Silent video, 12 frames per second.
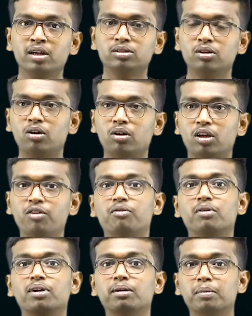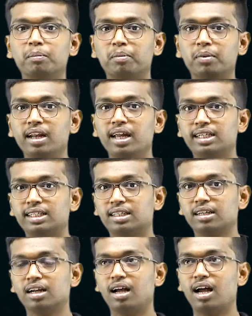So if, like,
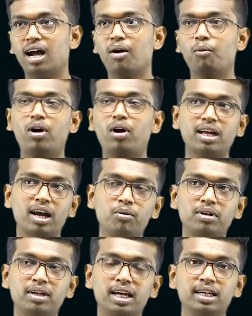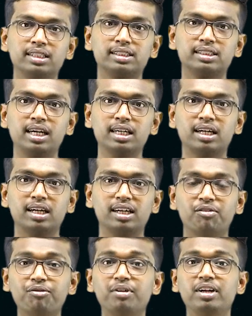what I would tell is, like,
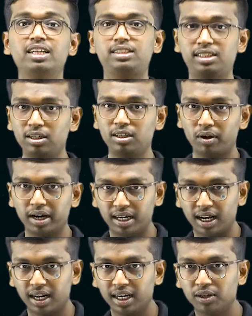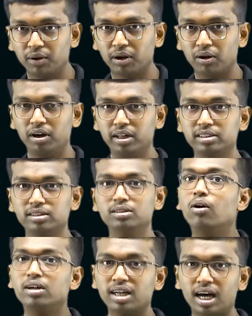if initially you are entering into a college,
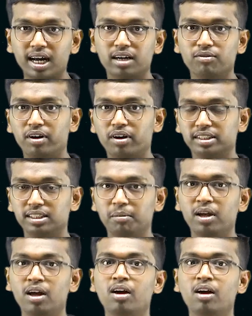don't target for exam.